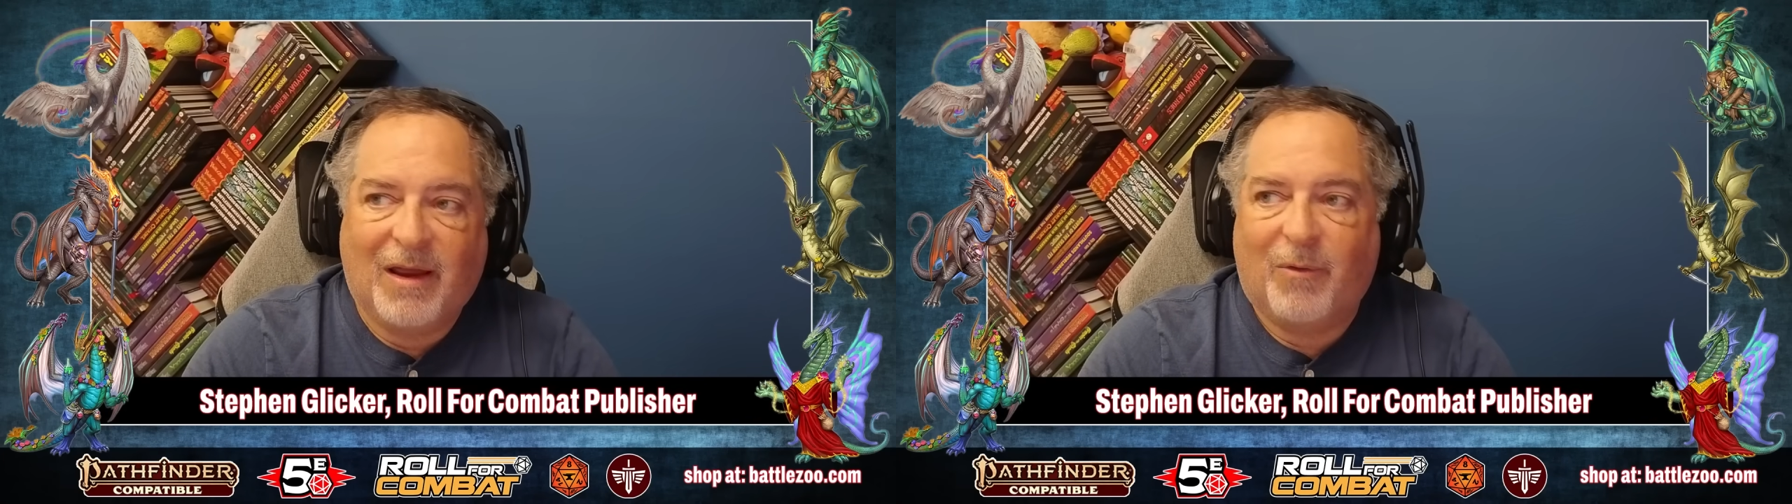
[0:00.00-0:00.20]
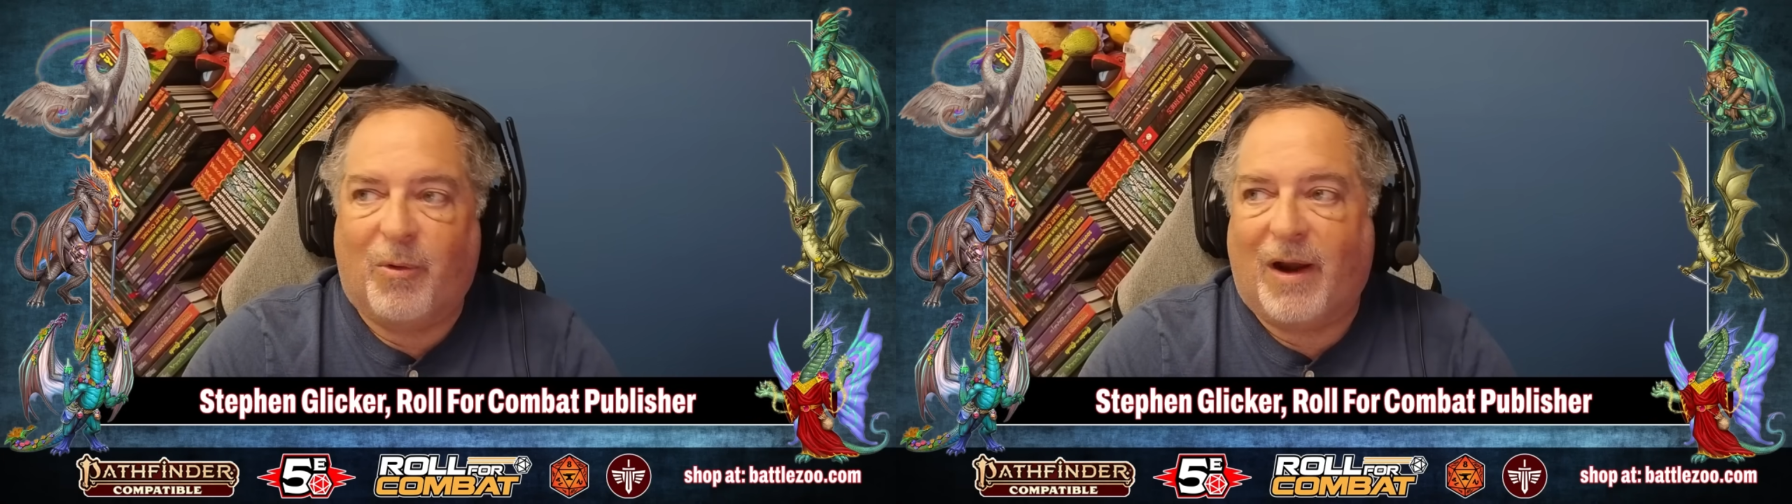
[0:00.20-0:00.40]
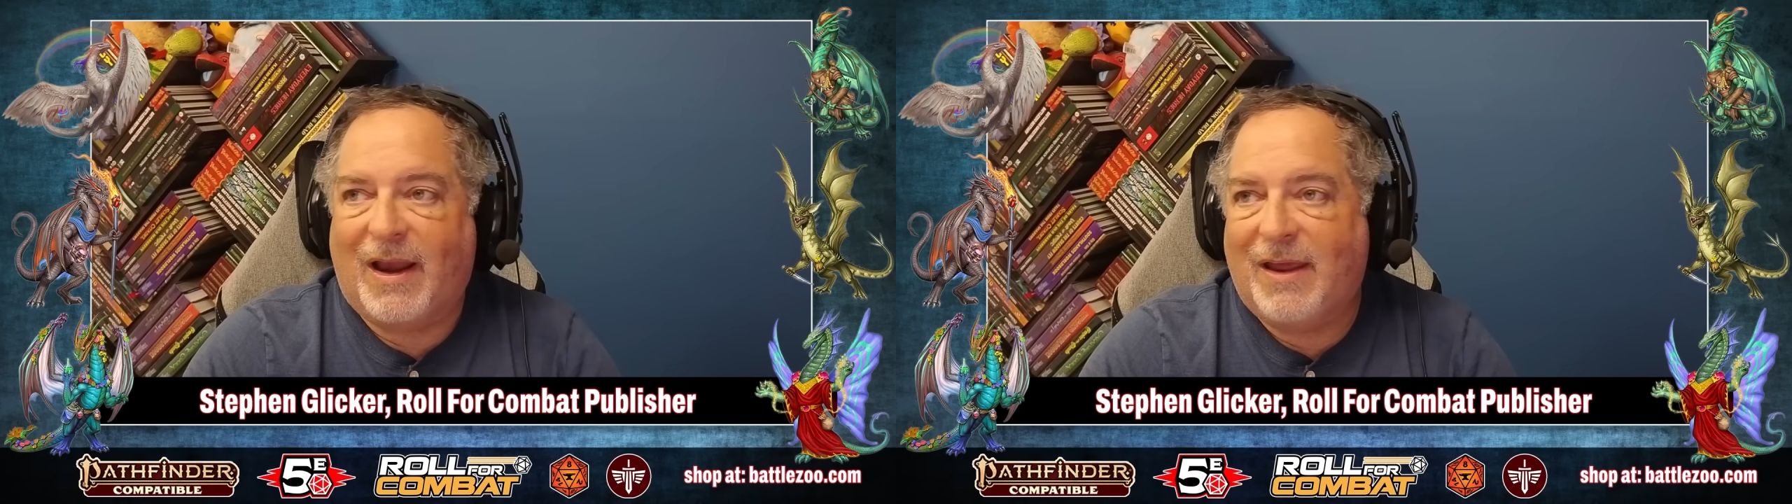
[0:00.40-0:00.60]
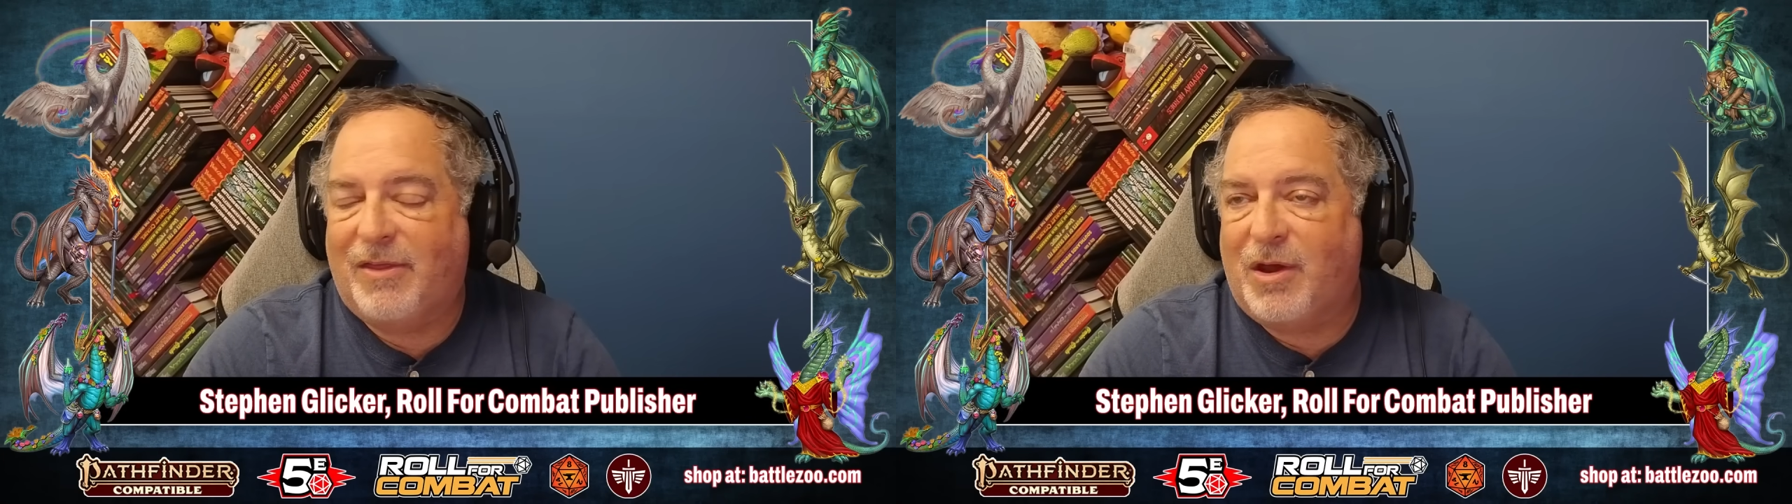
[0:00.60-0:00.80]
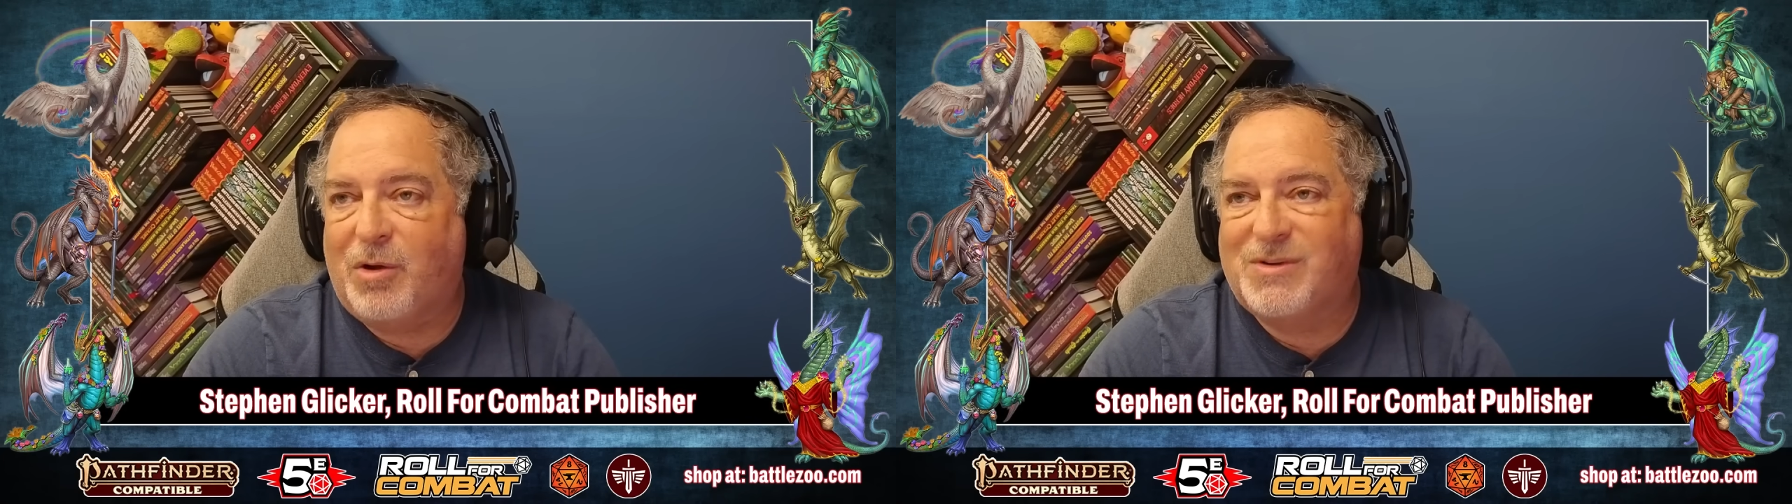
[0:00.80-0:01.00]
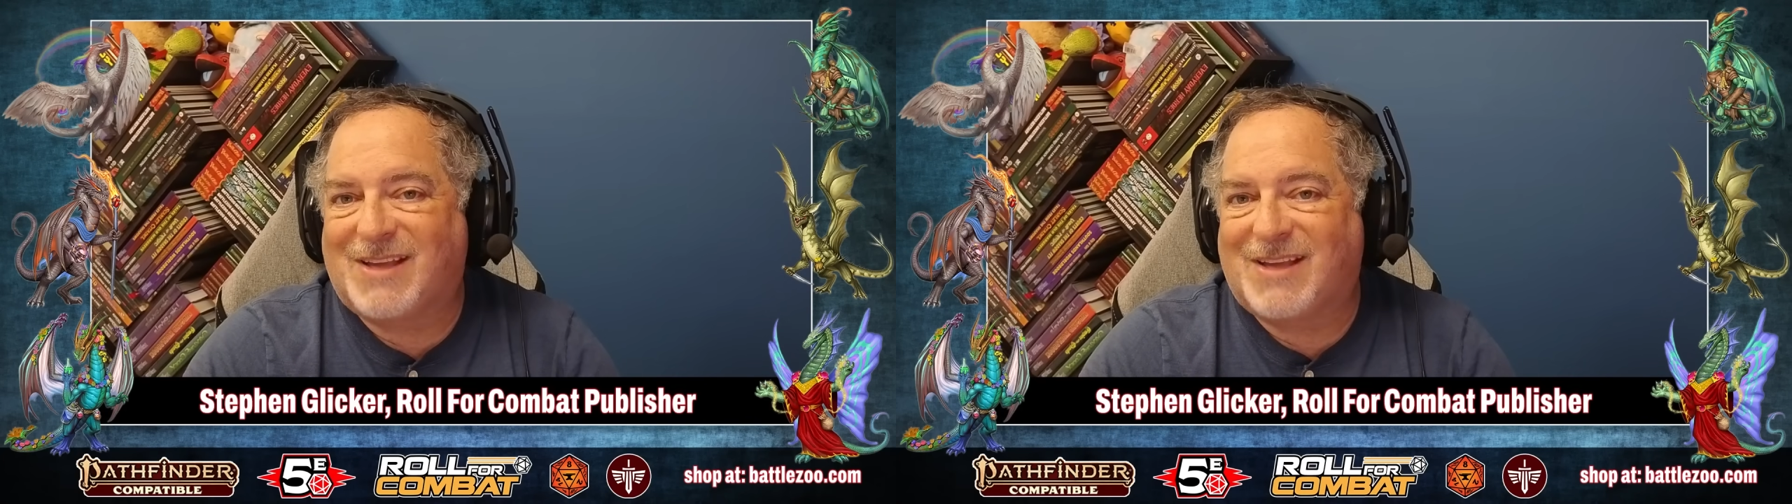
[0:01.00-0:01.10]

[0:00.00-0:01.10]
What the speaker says: or any of those,